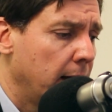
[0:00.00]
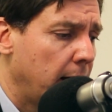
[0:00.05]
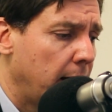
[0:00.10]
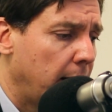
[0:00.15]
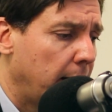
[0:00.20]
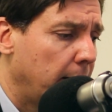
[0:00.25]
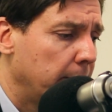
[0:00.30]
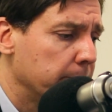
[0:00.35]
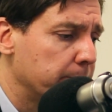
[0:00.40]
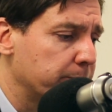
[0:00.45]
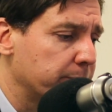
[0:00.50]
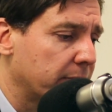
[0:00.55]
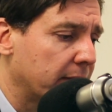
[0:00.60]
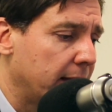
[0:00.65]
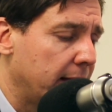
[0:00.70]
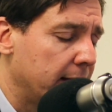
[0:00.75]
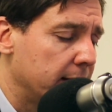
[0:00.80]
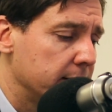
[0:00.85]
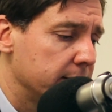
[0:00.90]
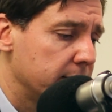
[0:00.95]
So
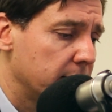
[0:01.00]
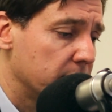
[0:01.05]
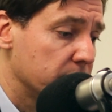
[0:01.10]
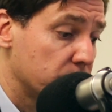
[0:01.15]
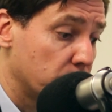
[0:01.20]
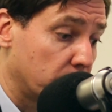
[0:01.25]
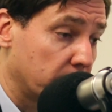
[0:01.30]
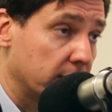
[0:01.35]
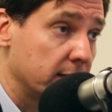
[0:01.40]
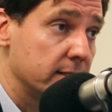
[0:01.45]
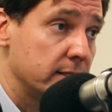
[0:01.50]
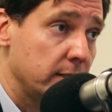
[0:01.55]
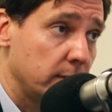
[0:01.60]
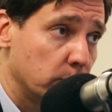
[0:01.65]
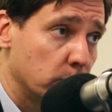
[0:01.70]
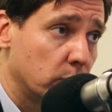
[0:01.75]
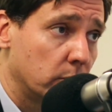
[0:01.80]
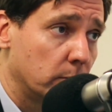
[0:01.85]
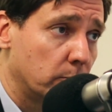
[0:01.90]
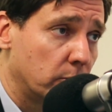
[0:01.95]
we're going to see
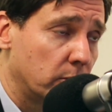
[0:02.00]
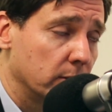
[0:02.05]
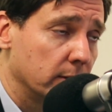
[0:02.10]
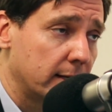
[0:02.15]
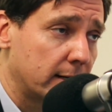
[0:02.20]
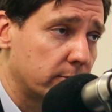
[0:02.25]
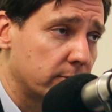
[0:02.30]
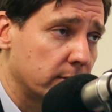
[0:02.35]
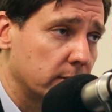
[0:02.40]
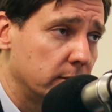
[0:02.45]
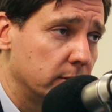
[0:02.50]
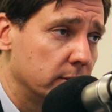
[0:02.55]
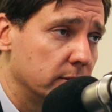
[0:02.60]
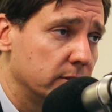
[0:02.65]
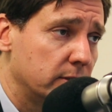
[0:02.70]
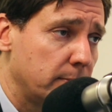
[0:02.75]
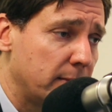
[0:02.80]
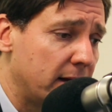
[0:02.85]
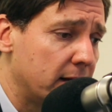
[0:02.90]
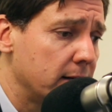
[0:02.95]
more and more
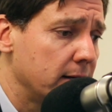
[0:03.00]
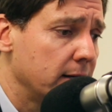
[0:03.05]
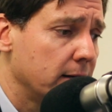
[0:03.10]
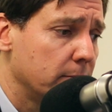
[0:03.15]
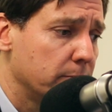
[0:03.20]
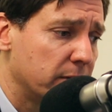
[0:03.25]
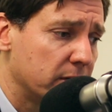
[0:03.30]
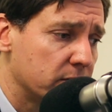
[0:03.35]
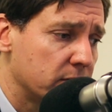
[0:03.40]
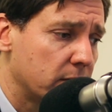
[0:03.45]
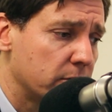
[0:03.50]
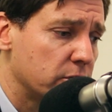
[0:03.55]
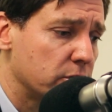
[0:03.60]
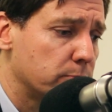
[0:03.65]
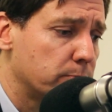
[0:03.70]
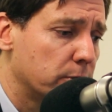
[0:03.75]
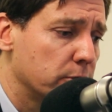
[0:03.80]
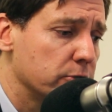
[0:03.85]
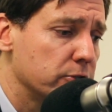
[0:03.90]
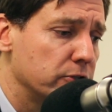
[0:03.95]
electrical demand. But it's not
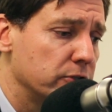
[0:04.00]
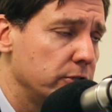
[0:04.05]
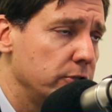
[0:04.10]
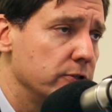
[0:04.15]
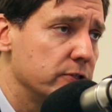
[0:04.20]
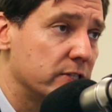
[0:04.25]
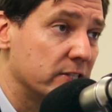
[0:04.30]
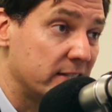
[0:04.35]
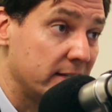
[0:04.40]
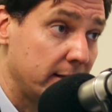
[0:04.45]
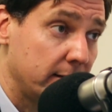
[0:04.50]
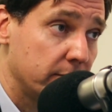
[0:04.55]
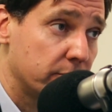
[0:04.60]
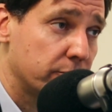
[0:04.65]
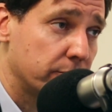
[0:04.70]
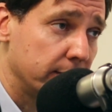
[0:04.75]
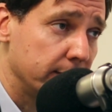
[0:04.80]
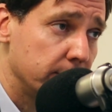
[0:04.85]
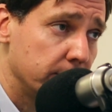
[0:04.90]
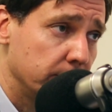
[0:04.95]
just personal use, it's
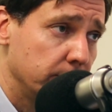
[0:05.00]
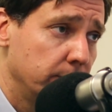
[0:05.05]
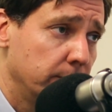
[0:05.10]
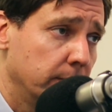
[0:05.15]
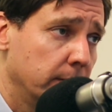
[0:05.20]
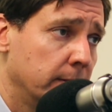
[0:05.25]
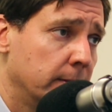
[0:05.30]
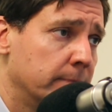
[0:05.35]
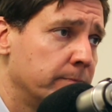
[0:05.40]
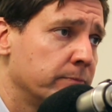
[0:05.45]
industry too.